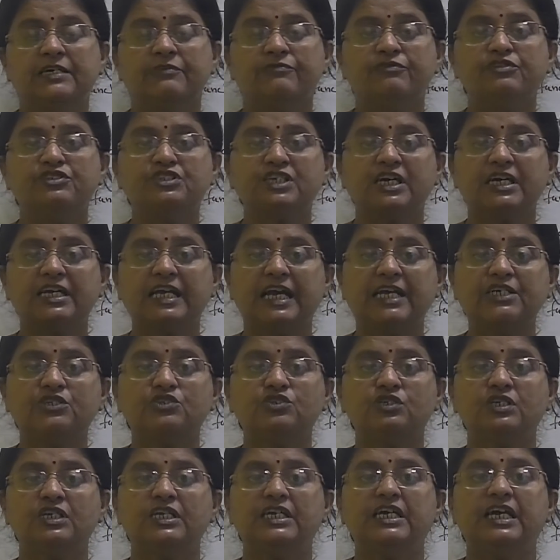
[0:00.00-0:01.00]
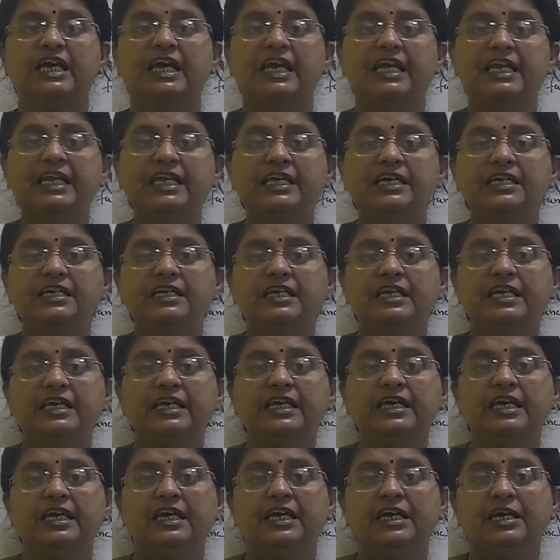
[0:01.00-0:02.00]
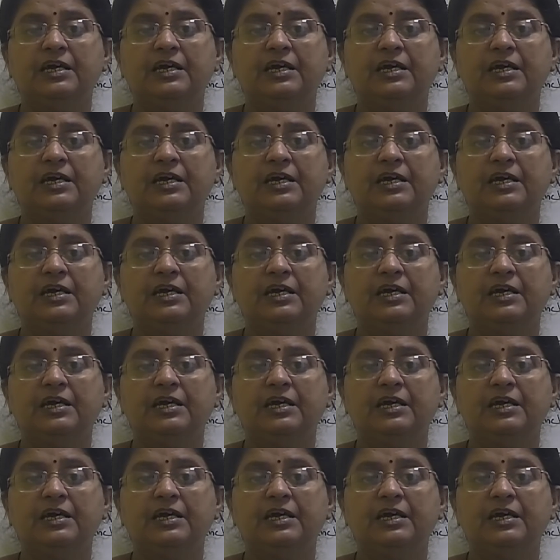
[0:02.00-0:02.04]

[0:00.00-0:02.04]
which are actually helically